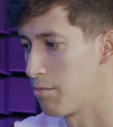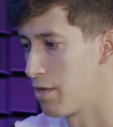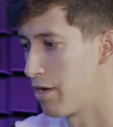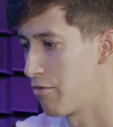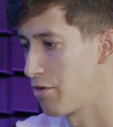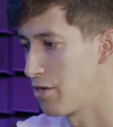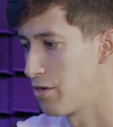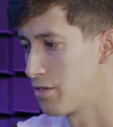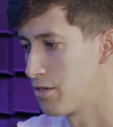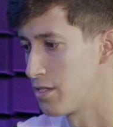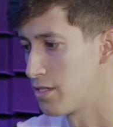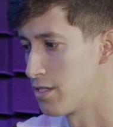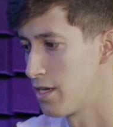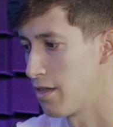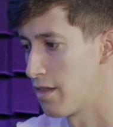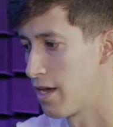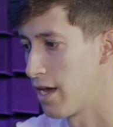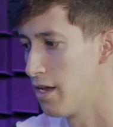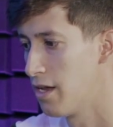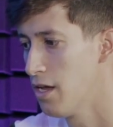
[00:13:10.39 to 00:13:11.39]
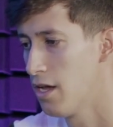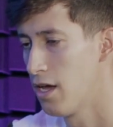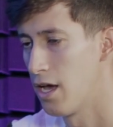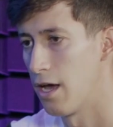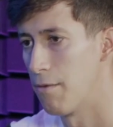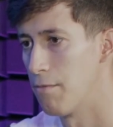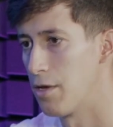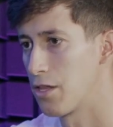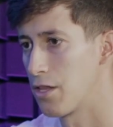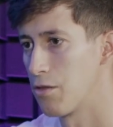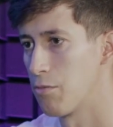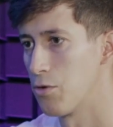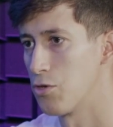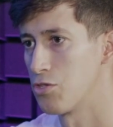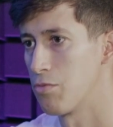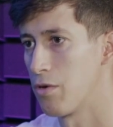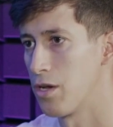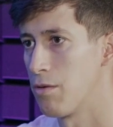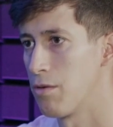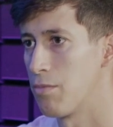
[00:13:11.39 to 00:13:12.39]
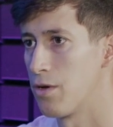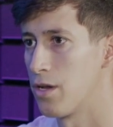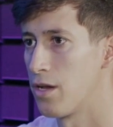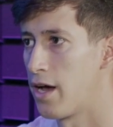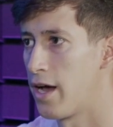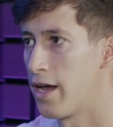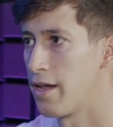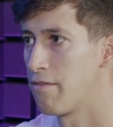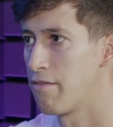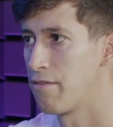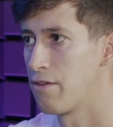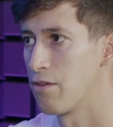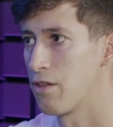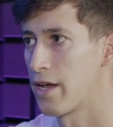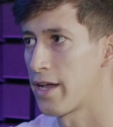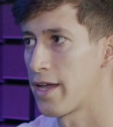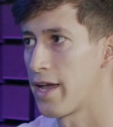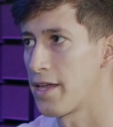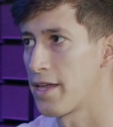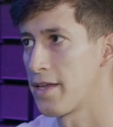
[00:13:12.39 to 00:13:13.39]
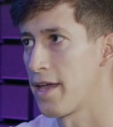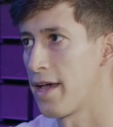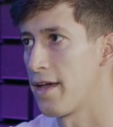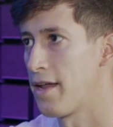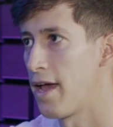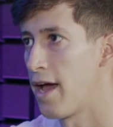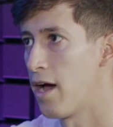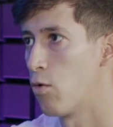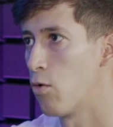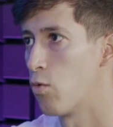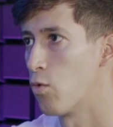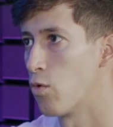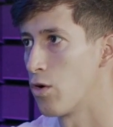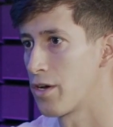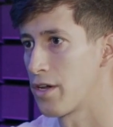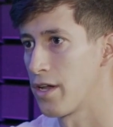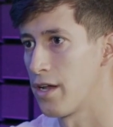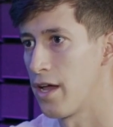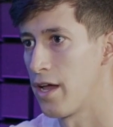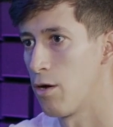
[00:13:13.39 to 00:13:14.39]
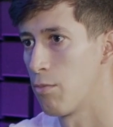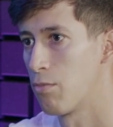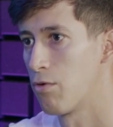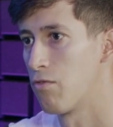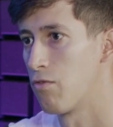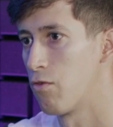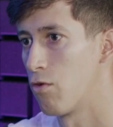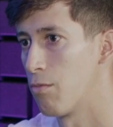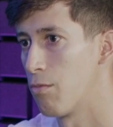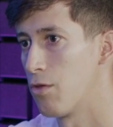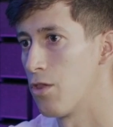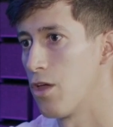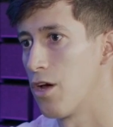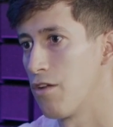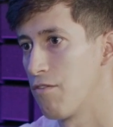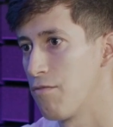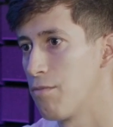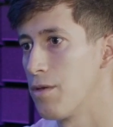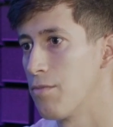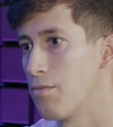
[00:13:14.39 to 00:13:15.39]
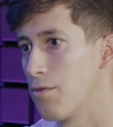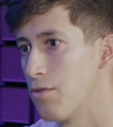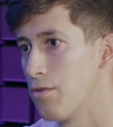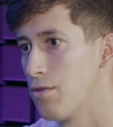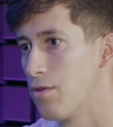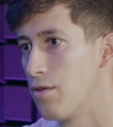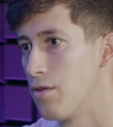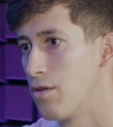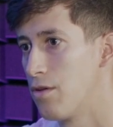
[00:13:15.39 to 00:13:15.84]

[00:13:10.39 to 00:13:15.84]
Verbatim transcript: I'm never here to say that I make the most money, but I feel like I can outwork and outperform a lot of people